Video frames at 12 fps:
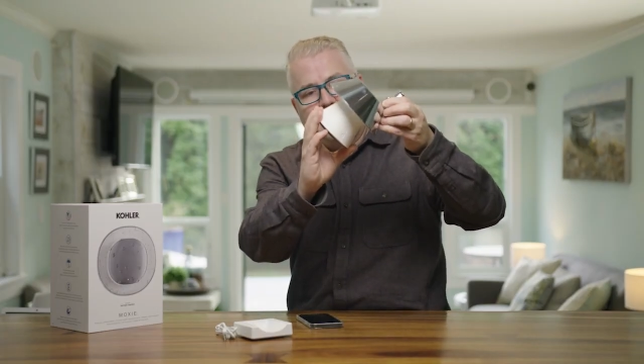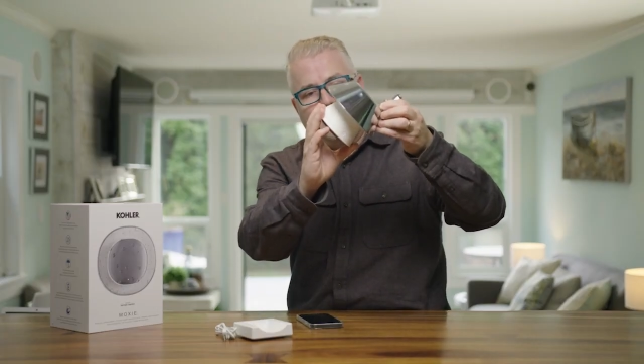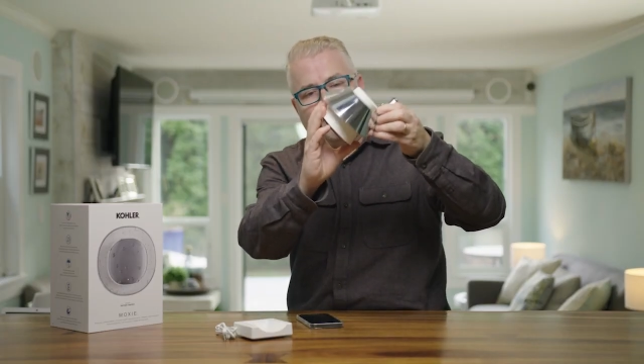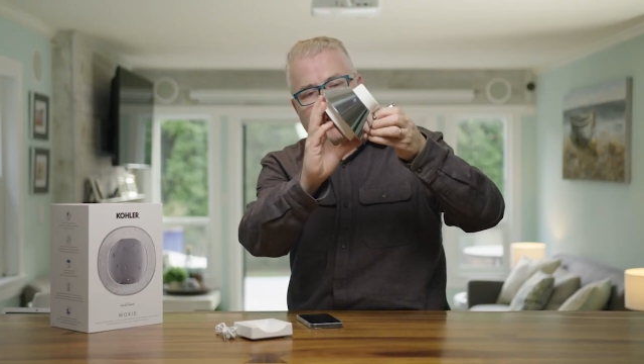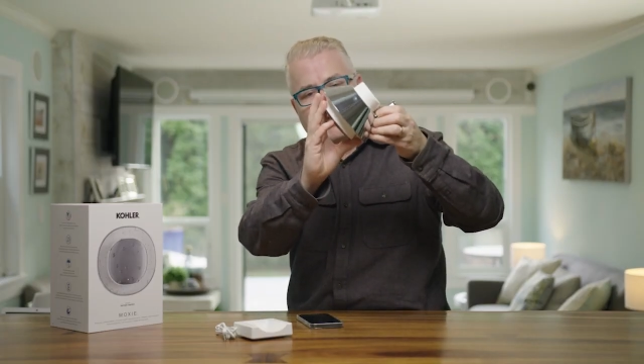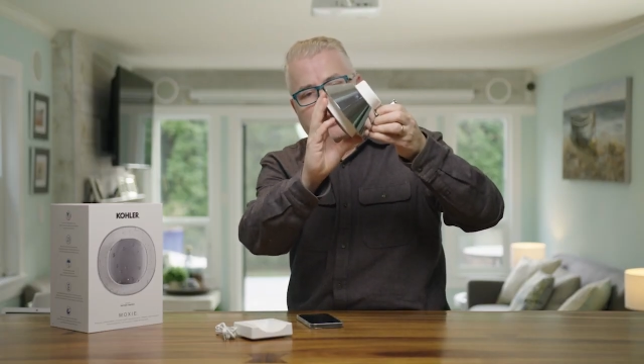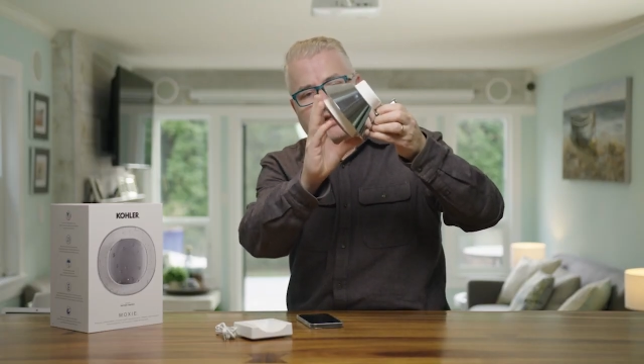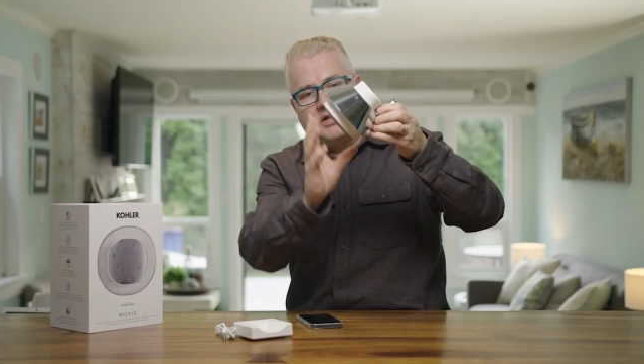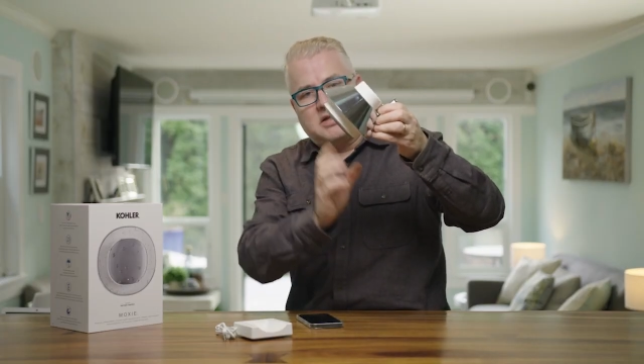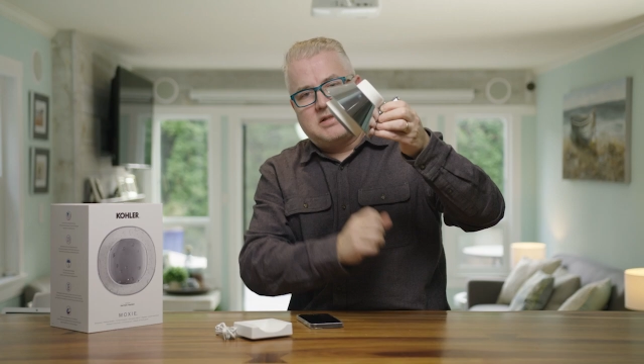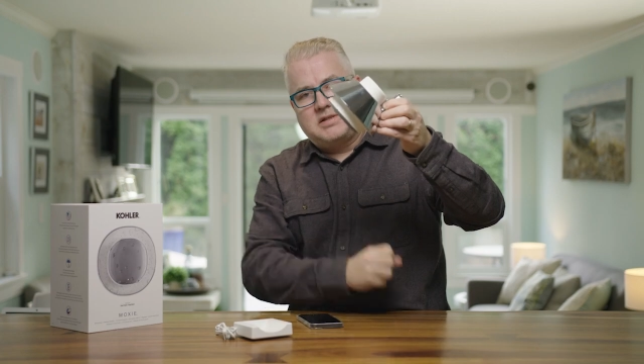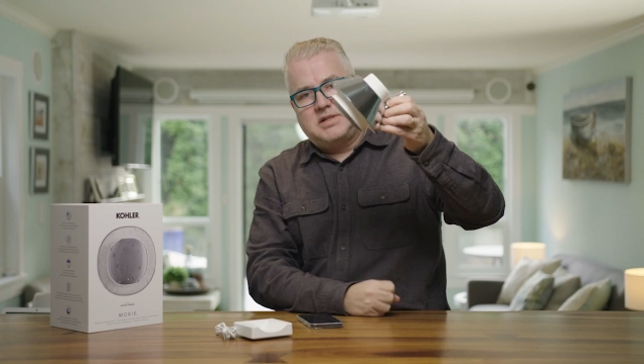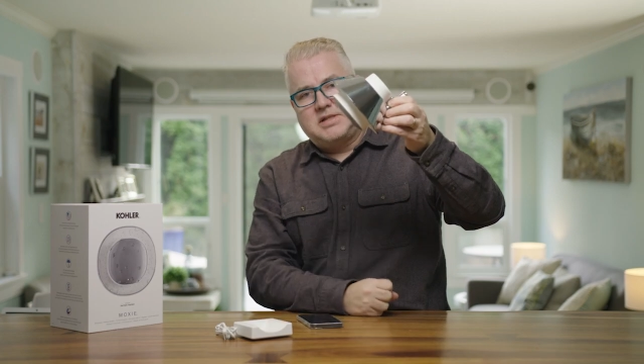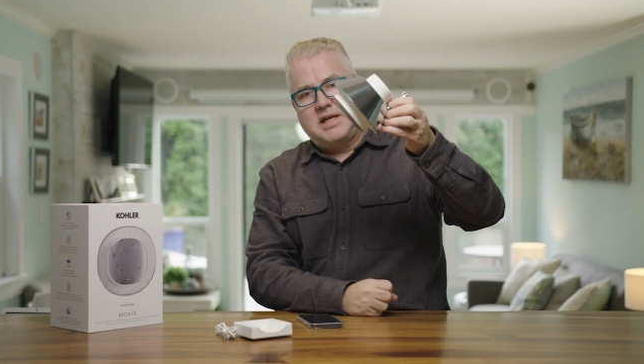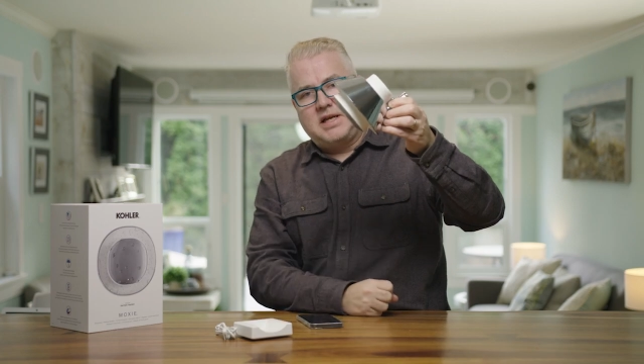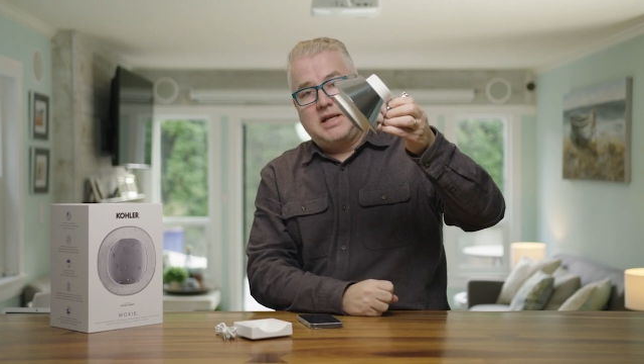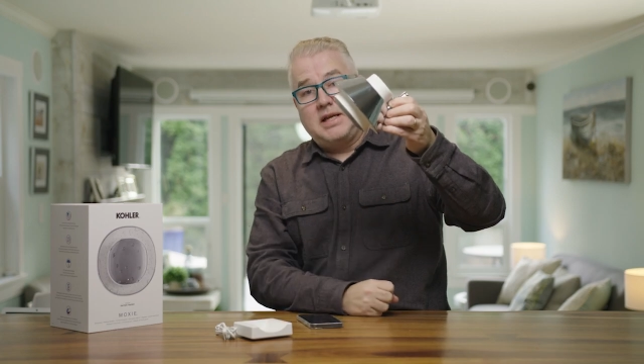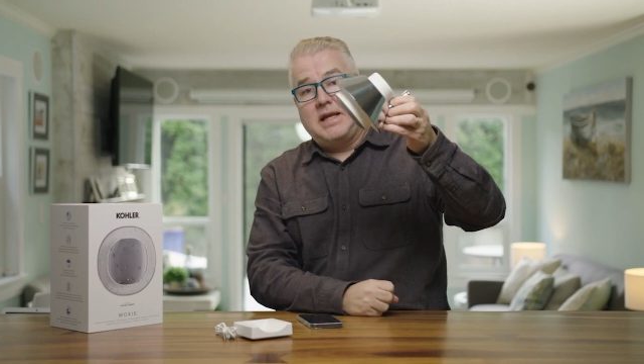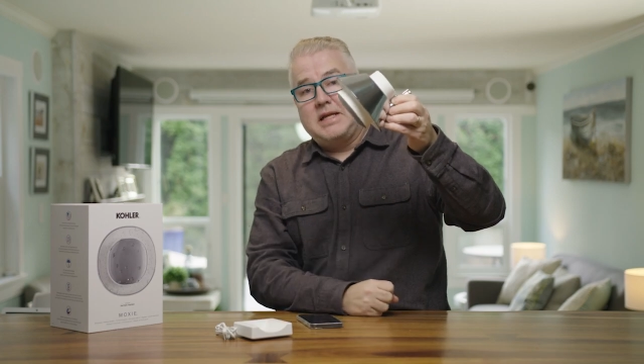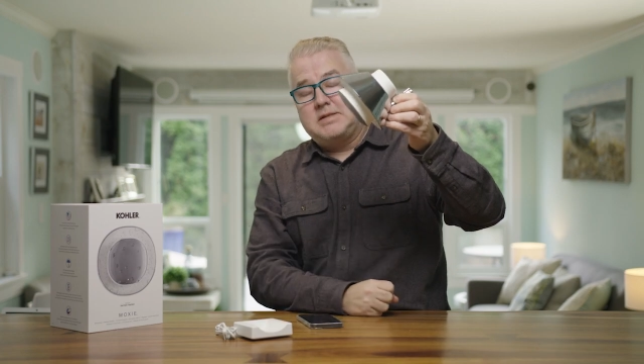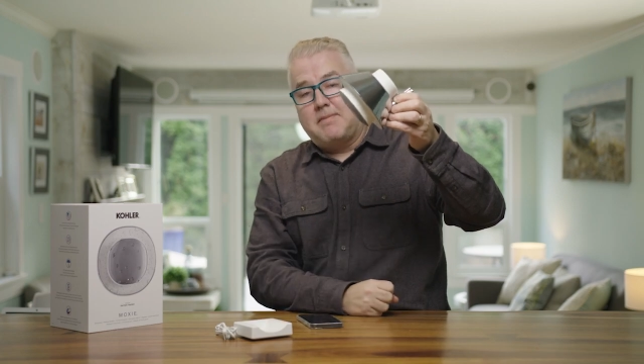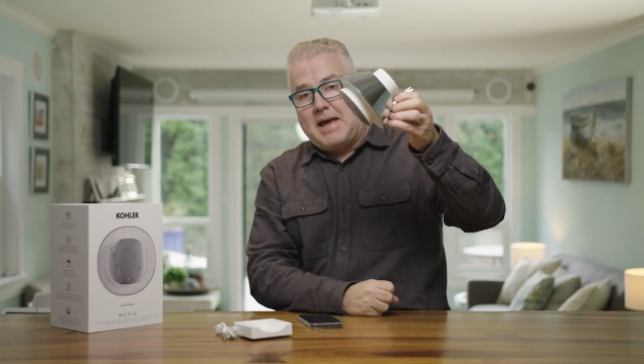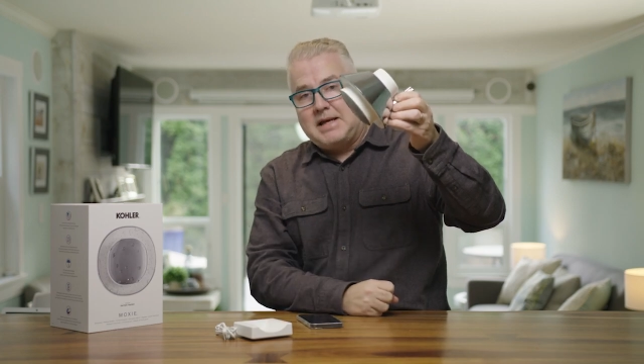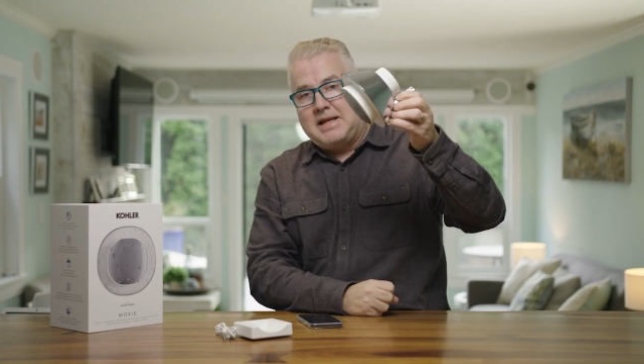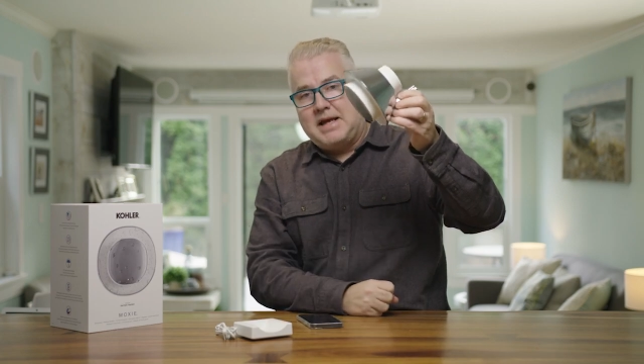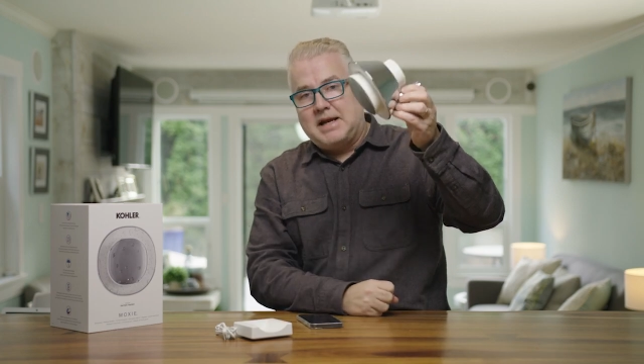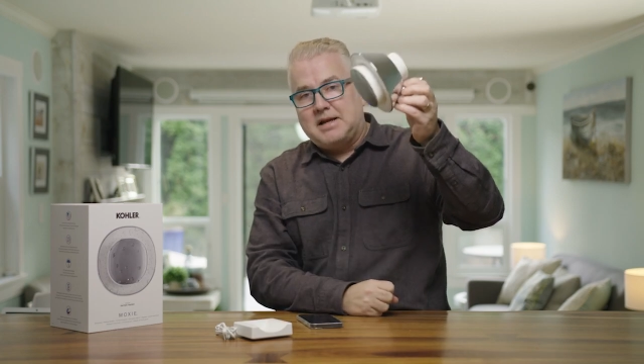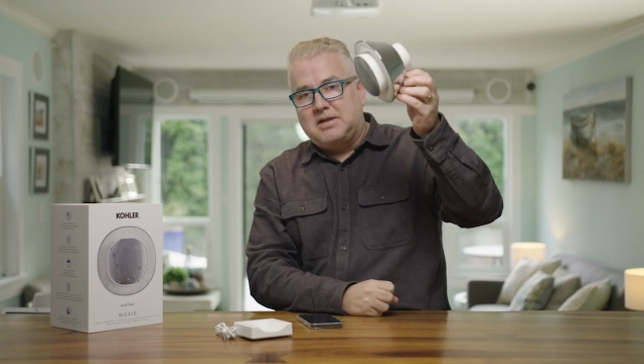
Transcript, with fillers: you basically just stick it in. It's magnetic.